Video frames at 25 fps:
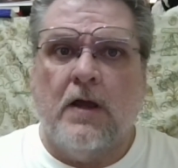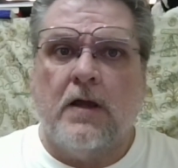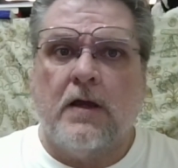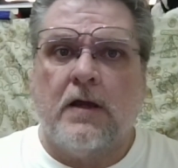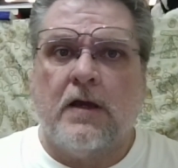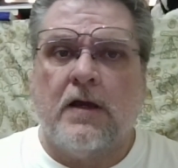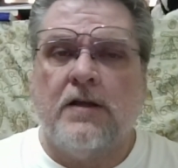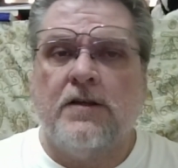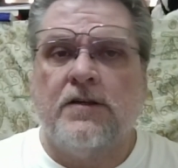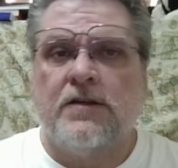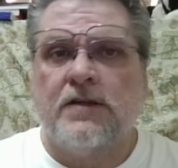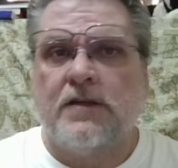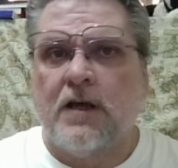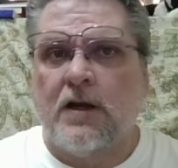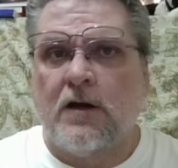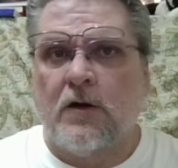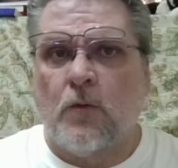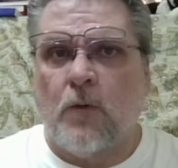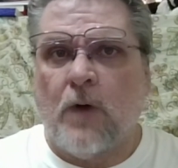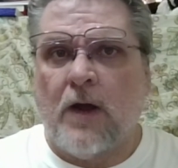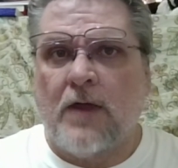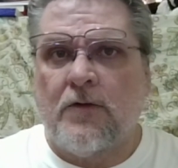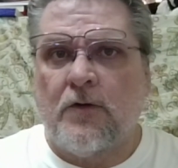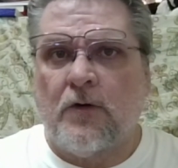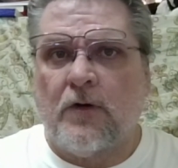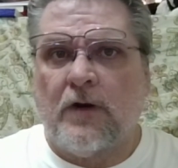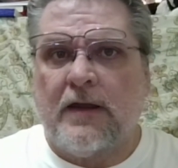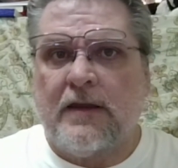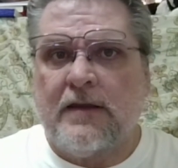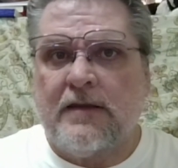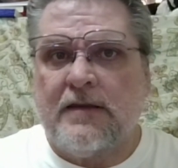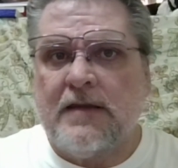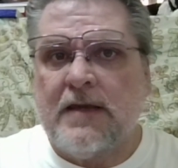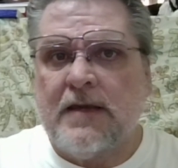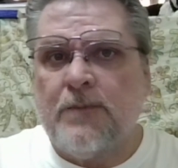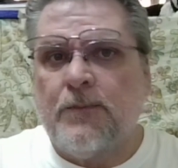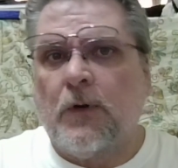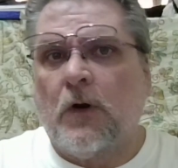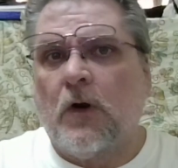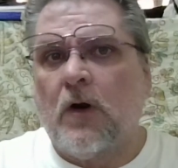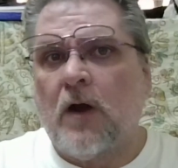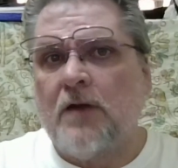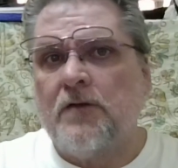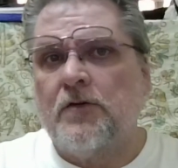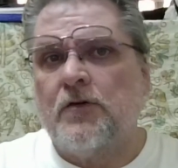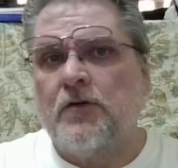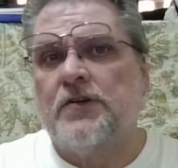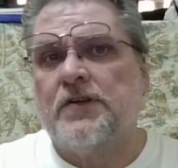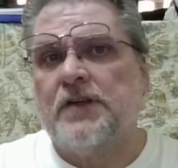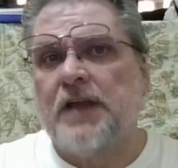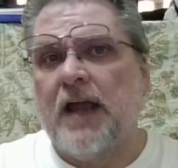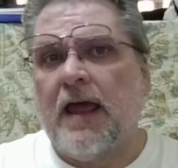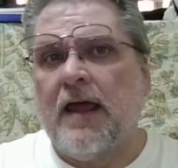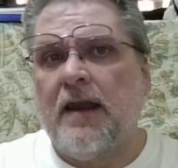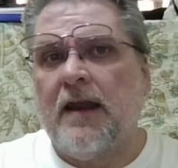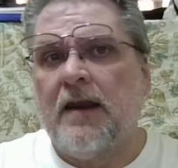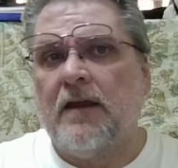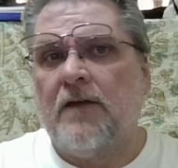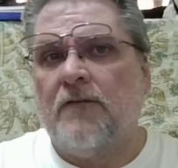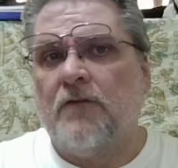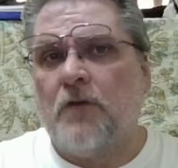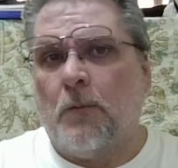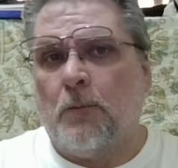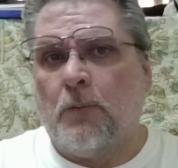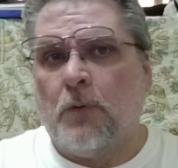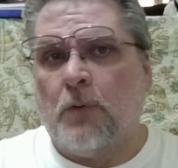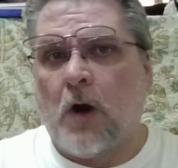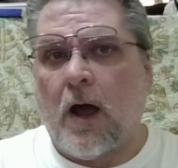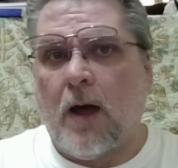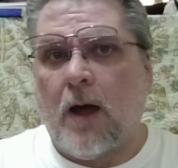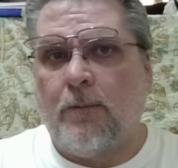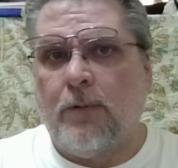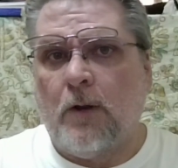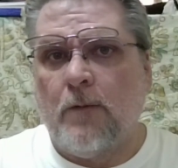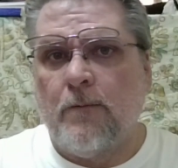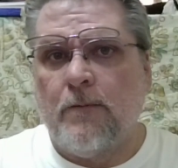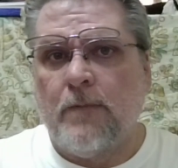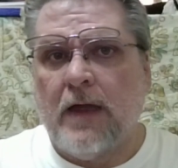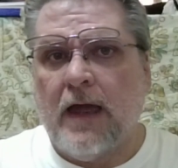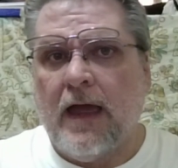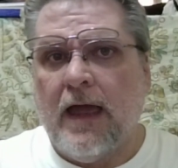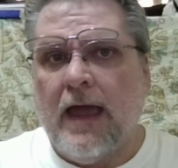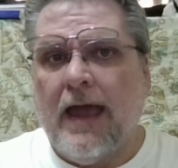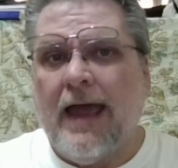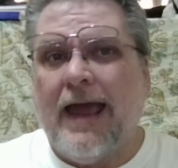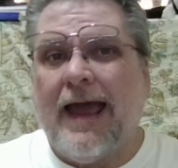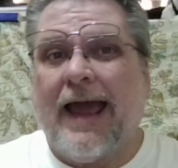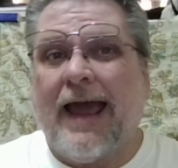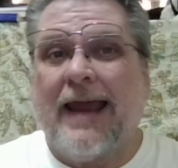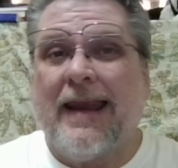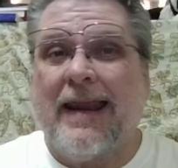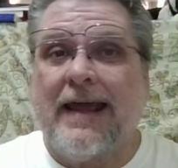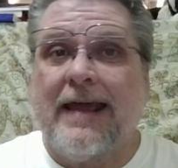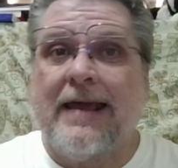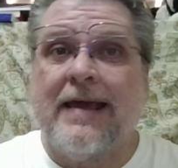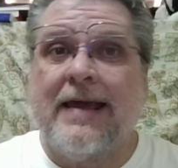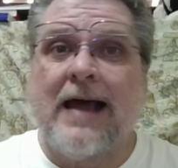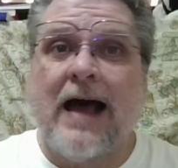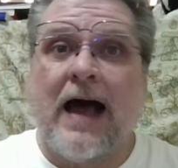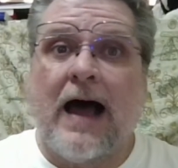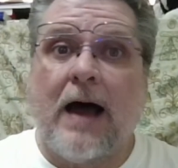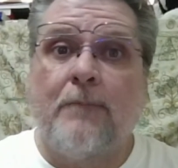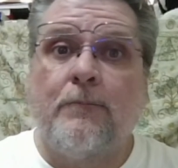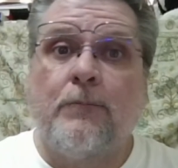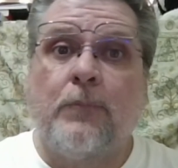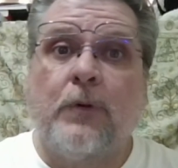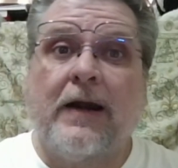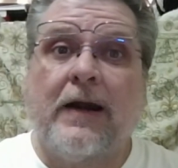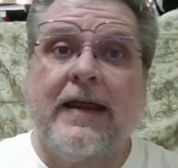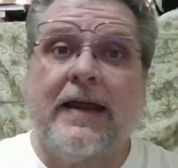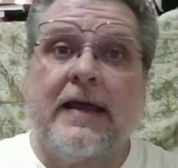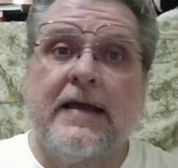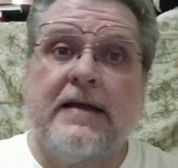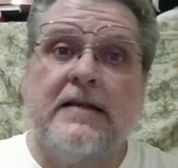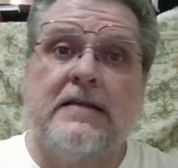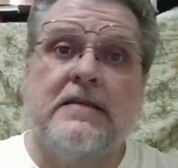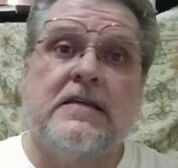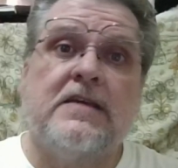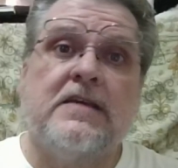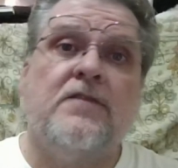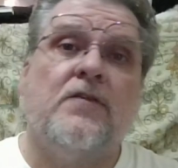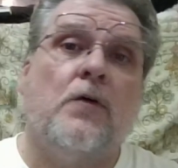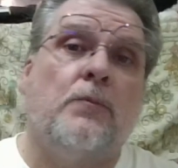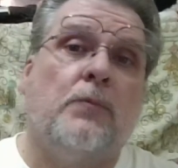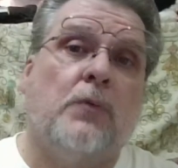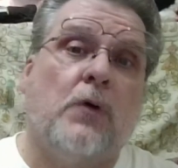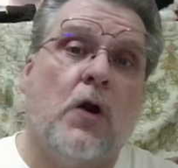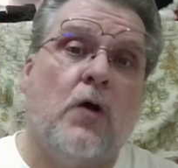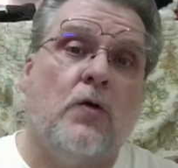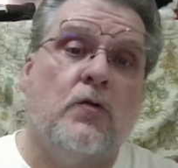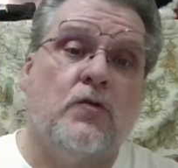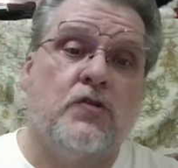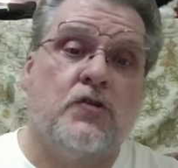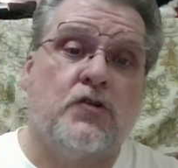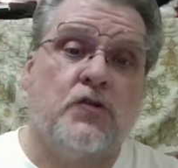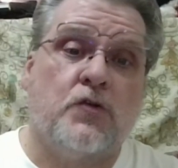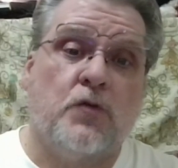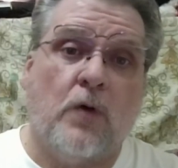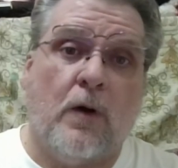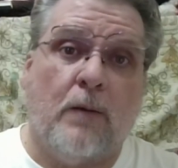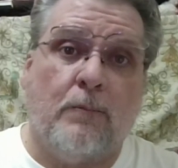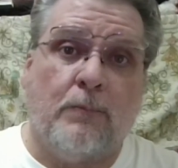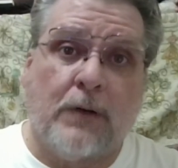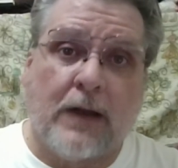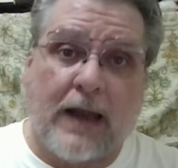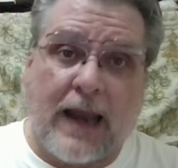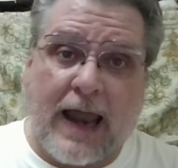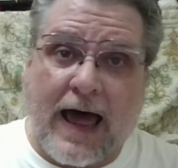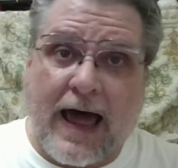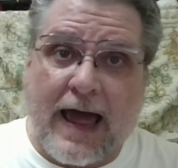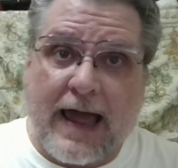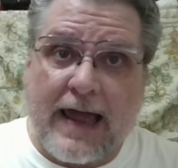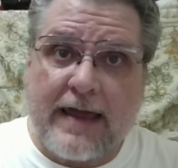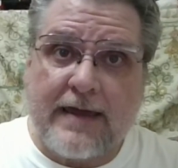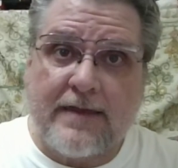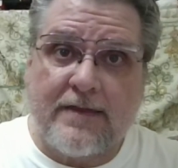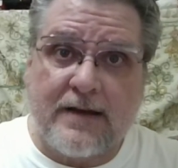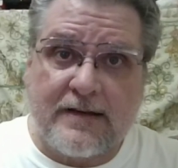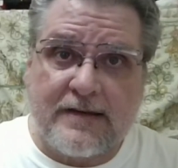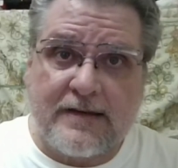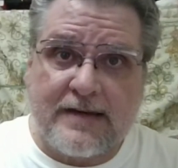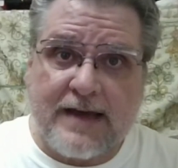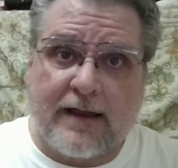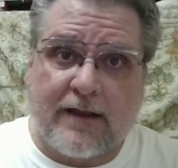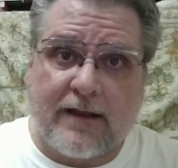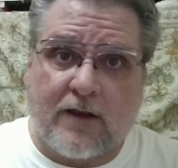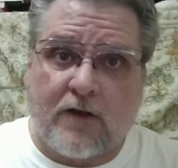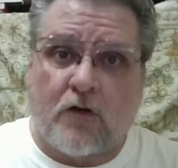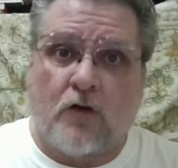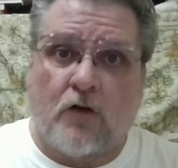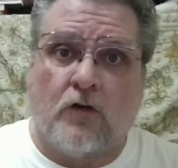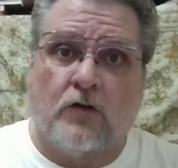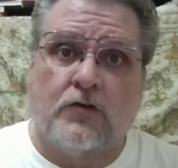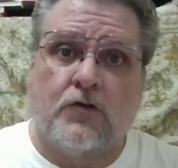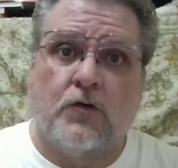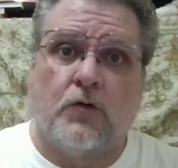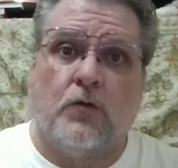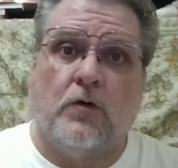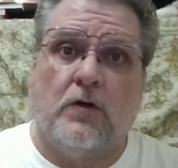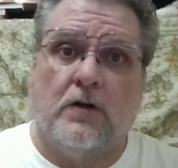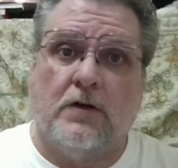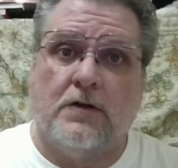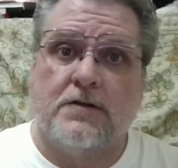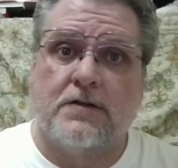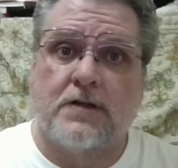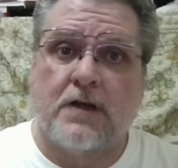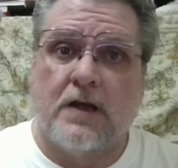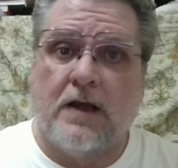consider whether a deeper understanding of the problem and a comprehensive approach to applying the technical tools